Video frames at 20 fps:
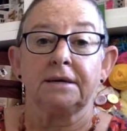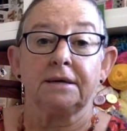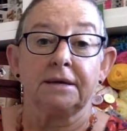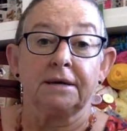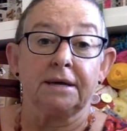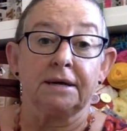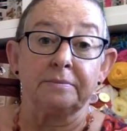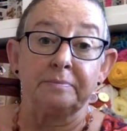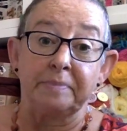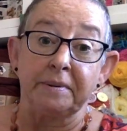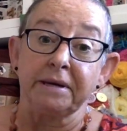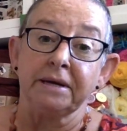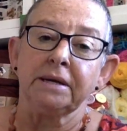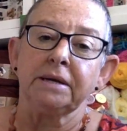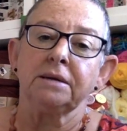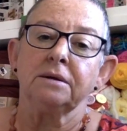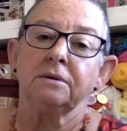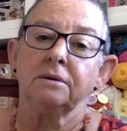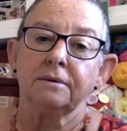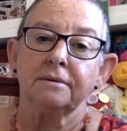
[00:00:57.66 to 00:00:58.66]
and
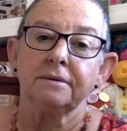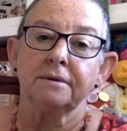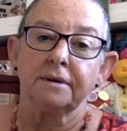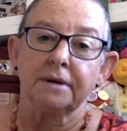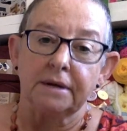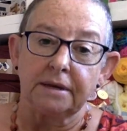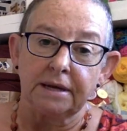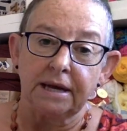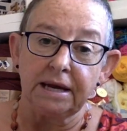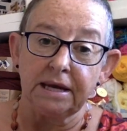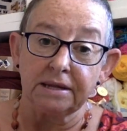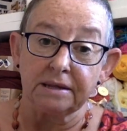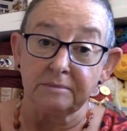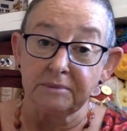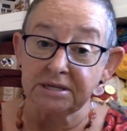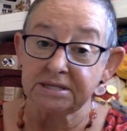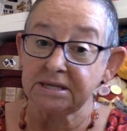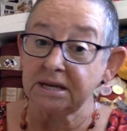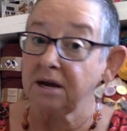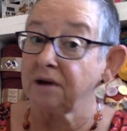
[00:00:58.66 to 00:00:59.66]
B, either
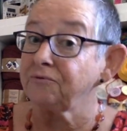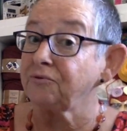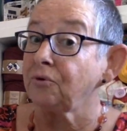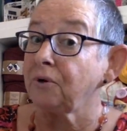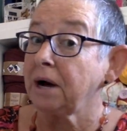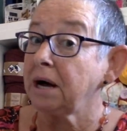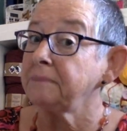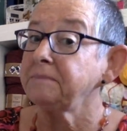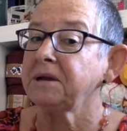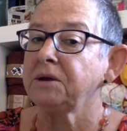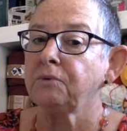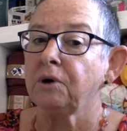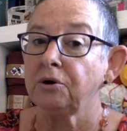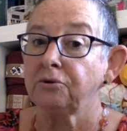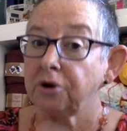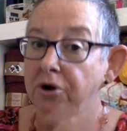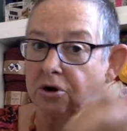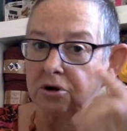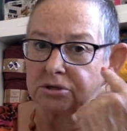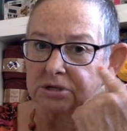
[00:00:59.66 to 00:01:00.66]
myself or hubby won't
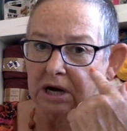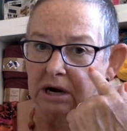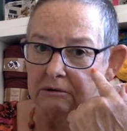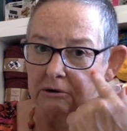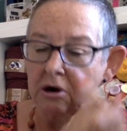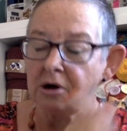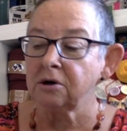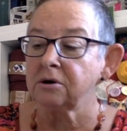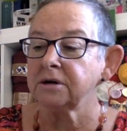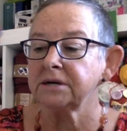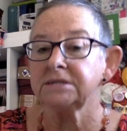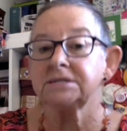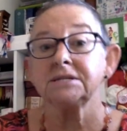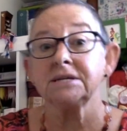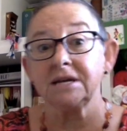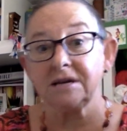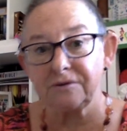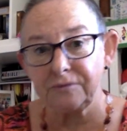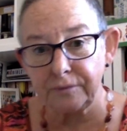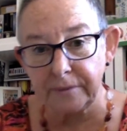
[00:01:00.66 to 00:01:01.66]
hurt our eyes
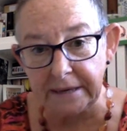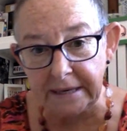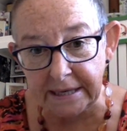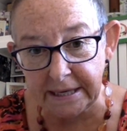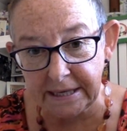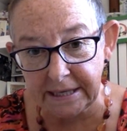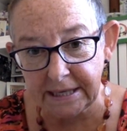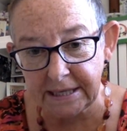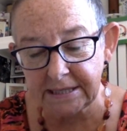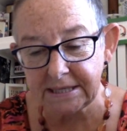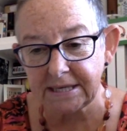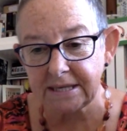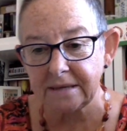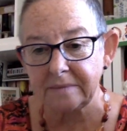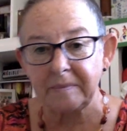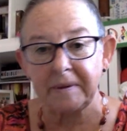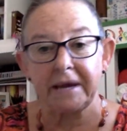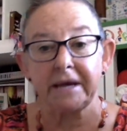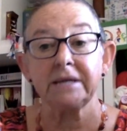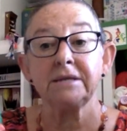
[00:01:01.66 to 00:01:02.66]
if we lean into the
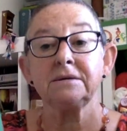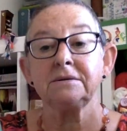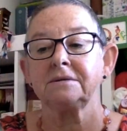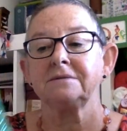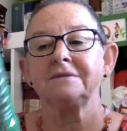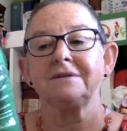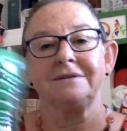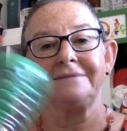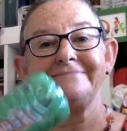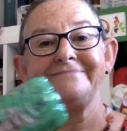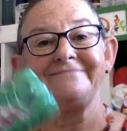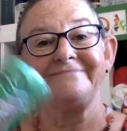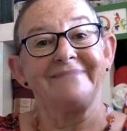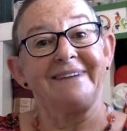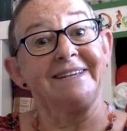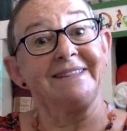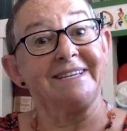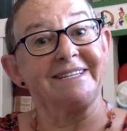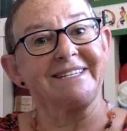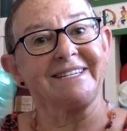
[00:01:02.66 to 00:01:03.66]
bed
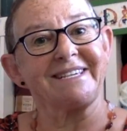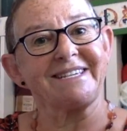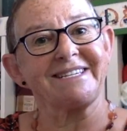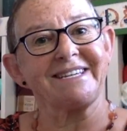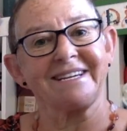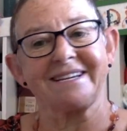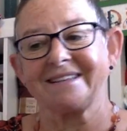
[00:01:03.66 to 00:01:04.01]
and there's a stick